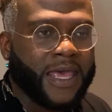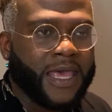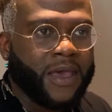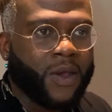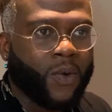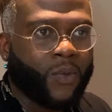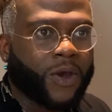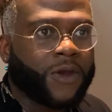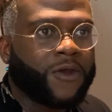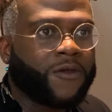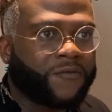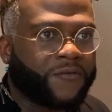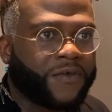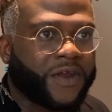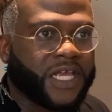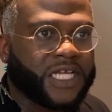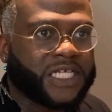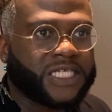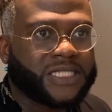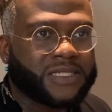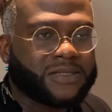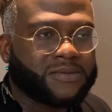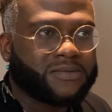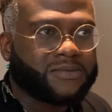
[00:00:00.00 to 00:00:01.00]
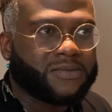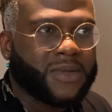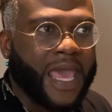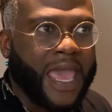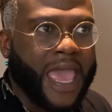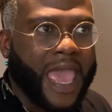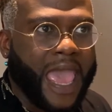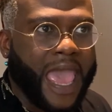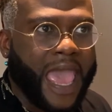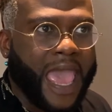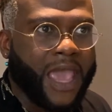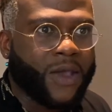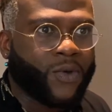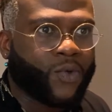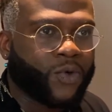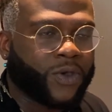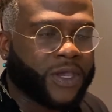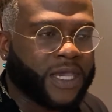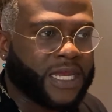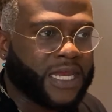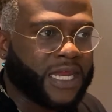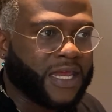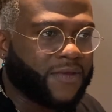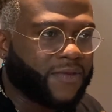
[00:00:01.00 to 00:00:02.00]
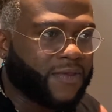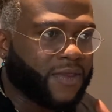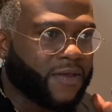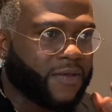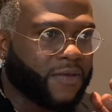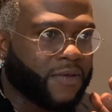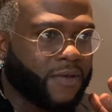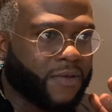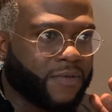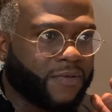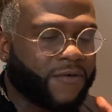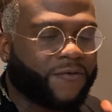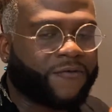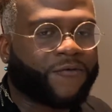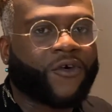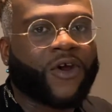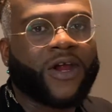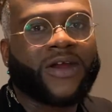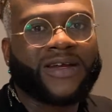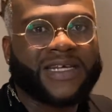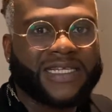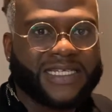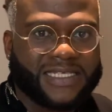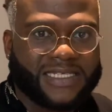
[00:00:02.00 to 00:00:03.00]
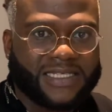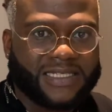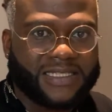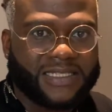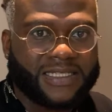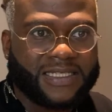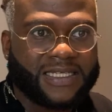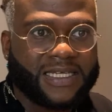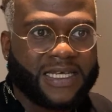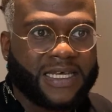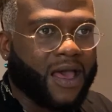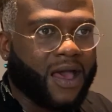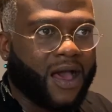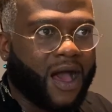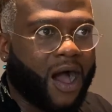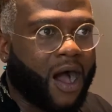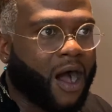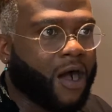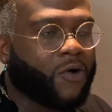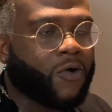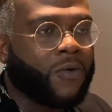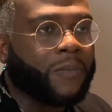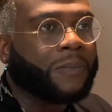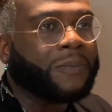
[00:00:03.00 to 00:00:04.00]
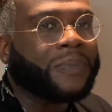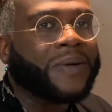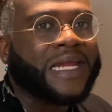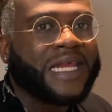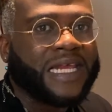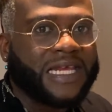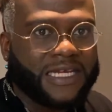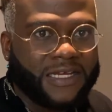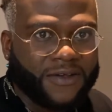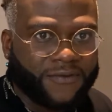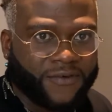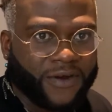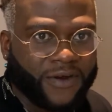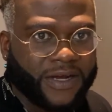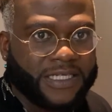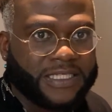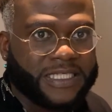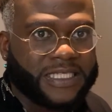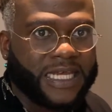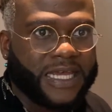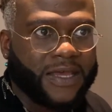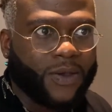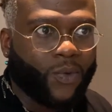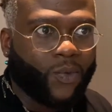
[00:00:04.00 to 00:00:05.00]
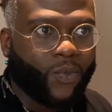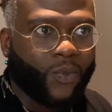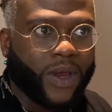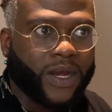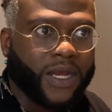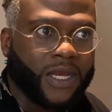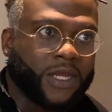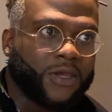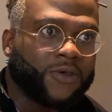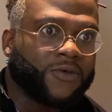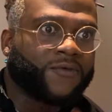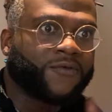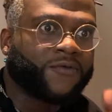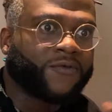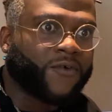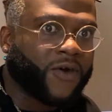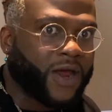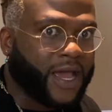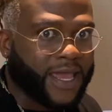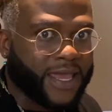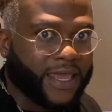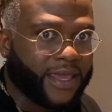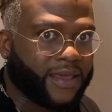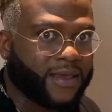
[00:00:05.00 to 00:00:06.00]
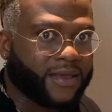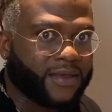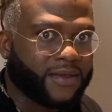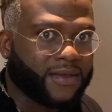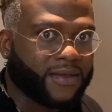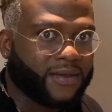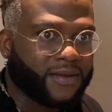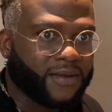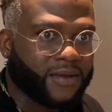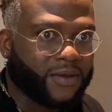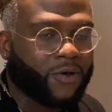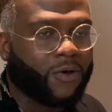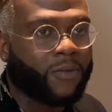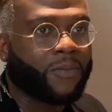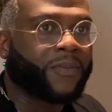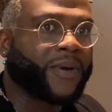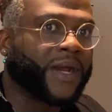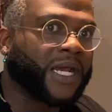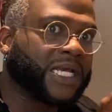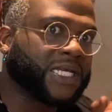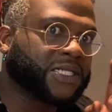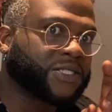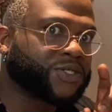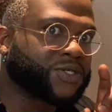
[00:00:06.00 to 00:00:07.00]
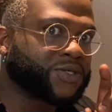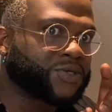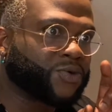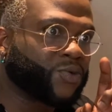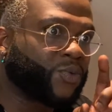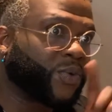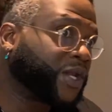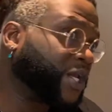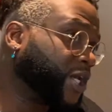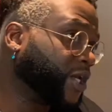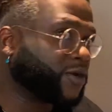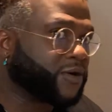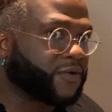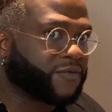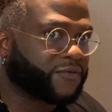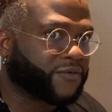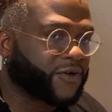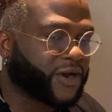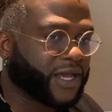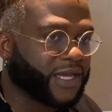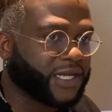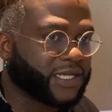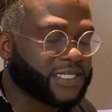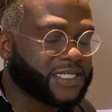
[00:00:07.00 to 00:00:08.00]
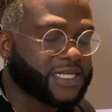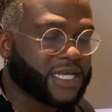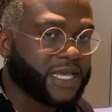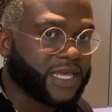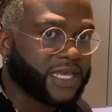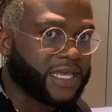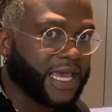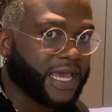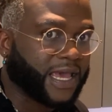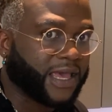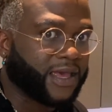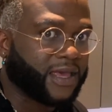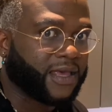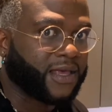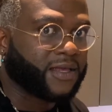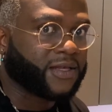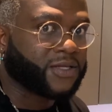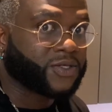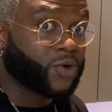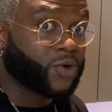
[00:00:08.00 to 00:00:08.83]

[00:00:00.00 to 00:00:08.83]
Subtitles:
When you finish cooking it, the fragrances are completely different when you fry it compared to when you don't fry it. Yeah, so